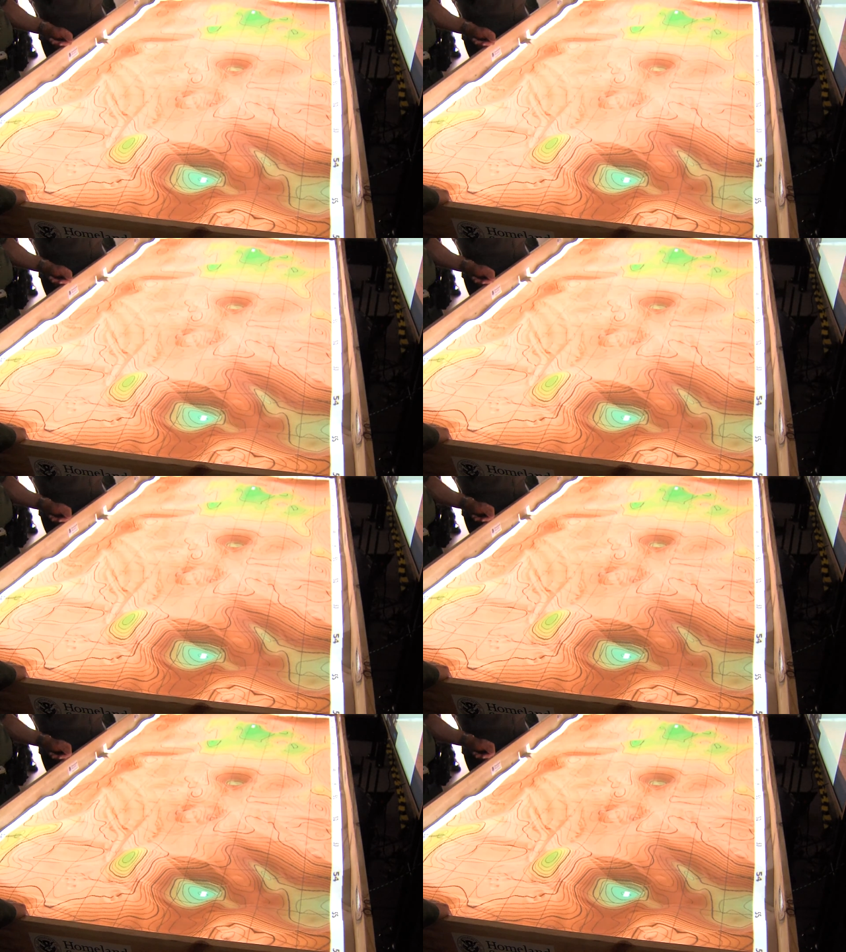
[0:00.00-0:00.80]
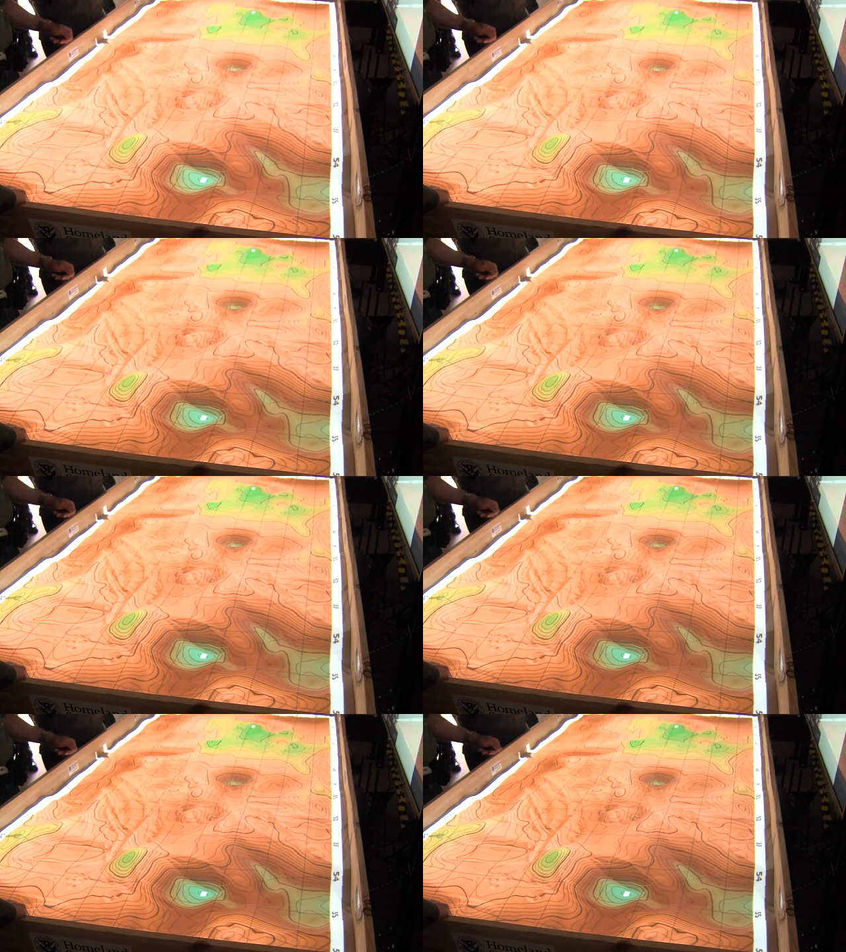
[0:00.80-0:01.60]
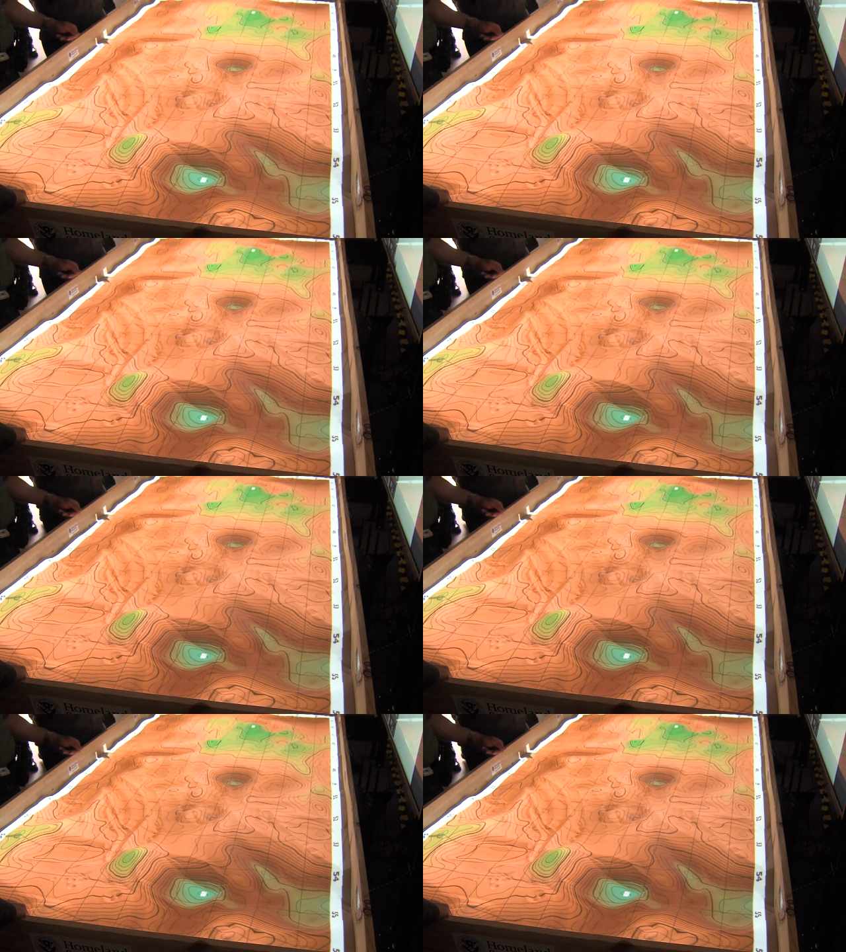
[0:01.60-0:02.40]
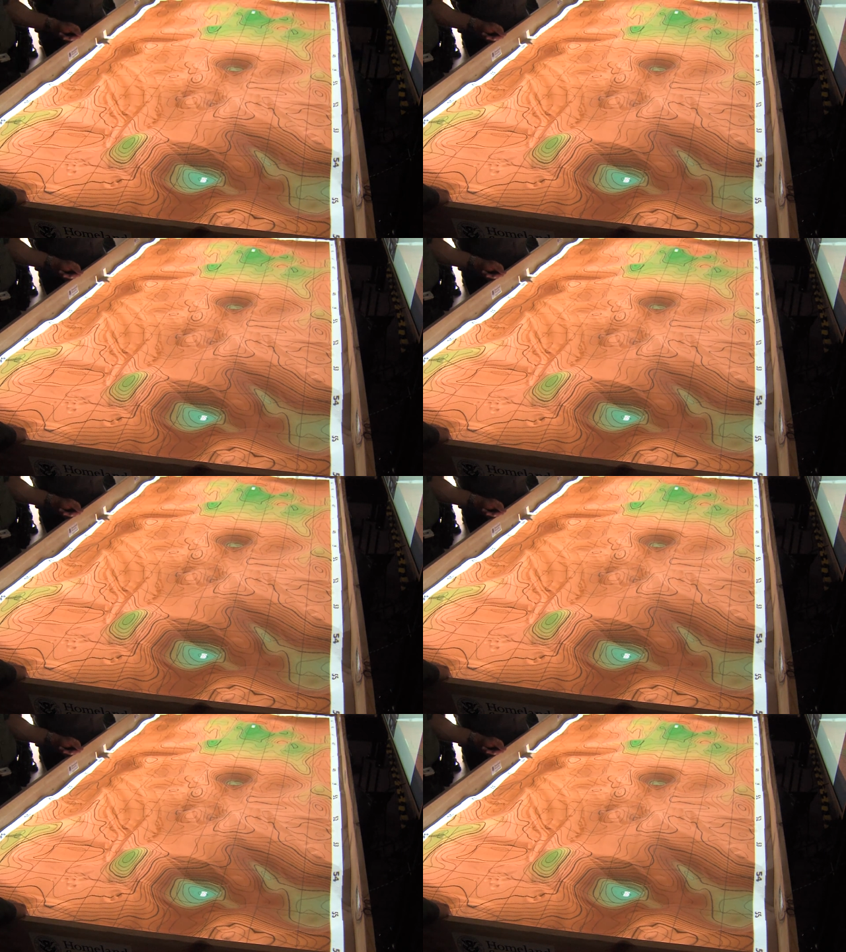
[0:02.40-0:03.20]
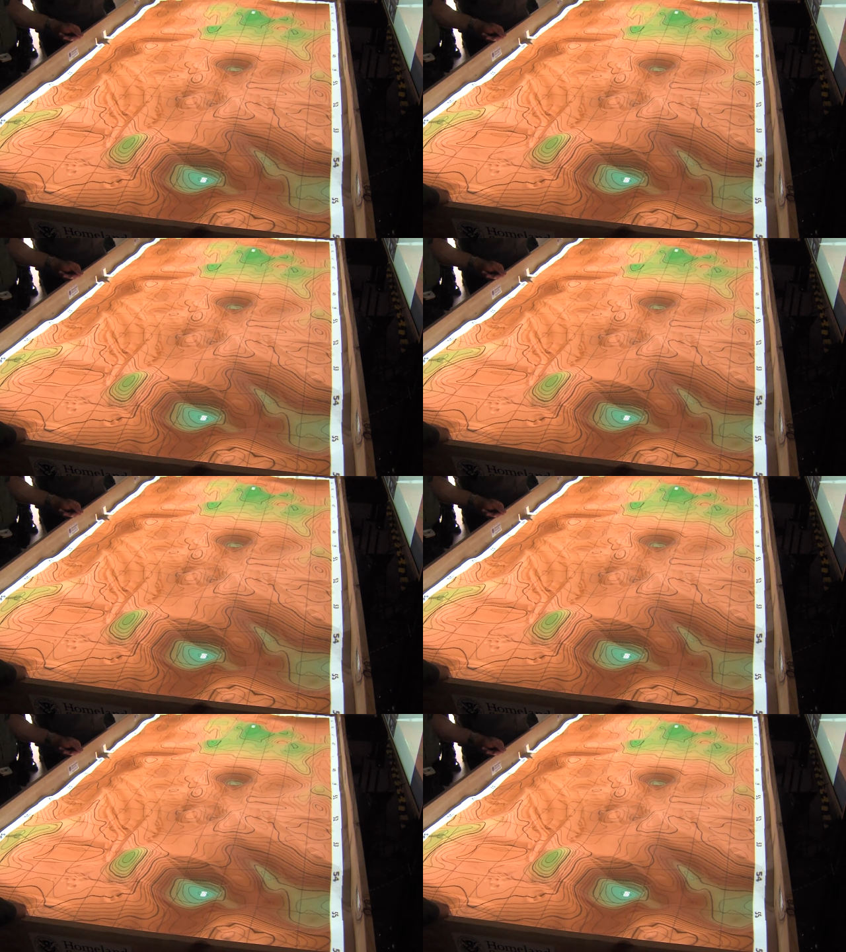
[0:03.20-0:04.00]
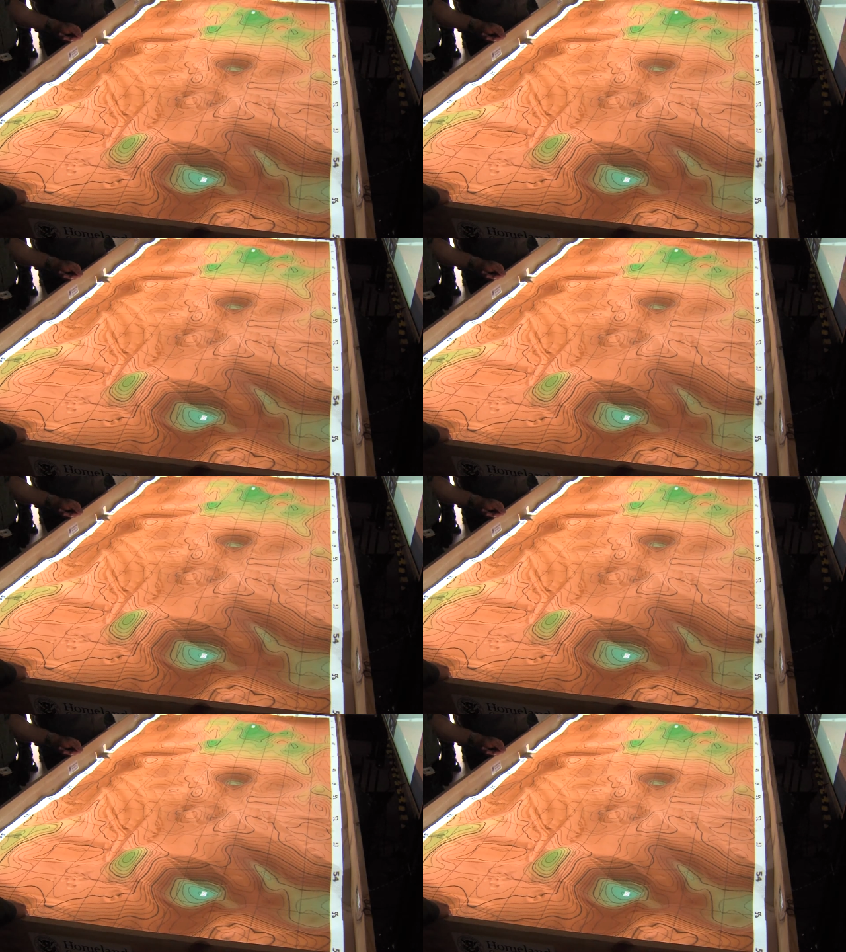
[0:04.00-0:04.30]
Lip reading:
[unreadable: no face in view]